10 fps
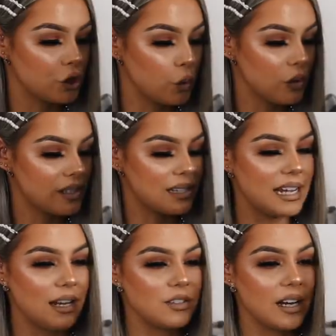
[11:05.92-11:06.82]
Short
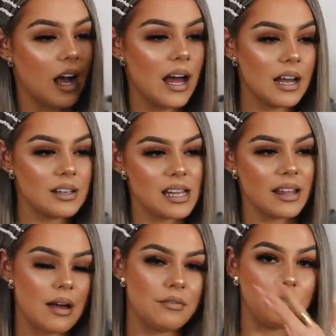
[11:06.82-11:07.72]
sleeved, and it kind of is
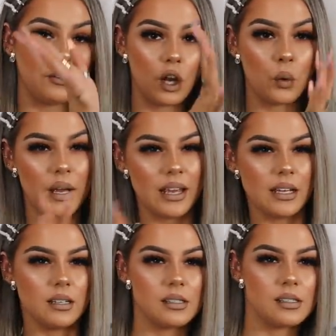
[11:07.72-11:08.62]
like that
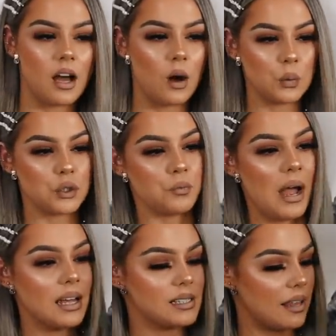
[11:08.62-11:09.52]
flowy style
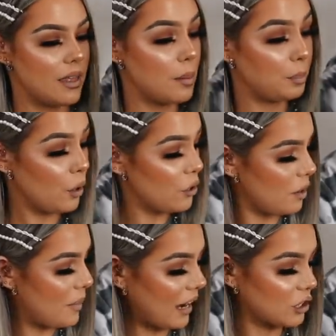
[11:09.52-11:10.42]
dress. And then the
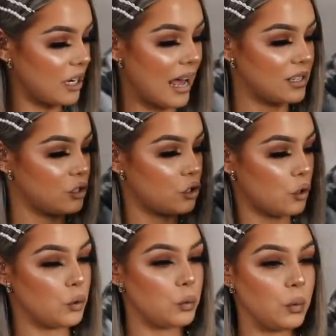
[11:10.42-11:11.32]
bottom actually has
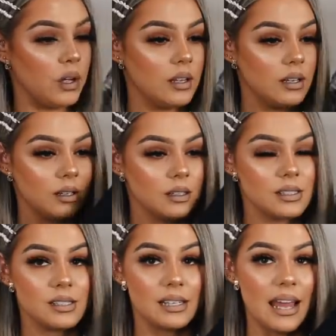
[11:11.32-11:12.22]
two
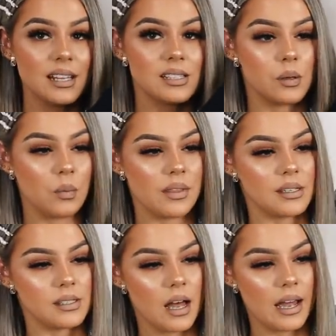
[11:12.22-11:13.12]
slits. So on
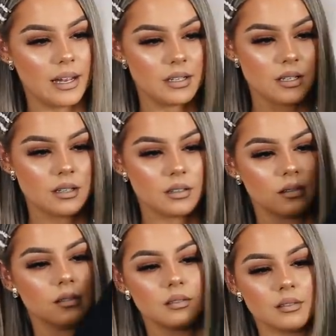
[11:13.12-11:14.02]
this side,
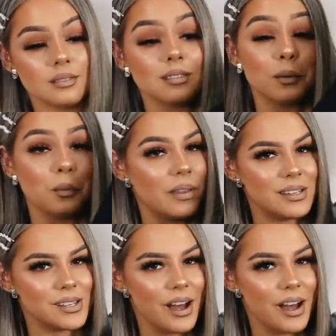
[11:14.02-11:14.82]
one this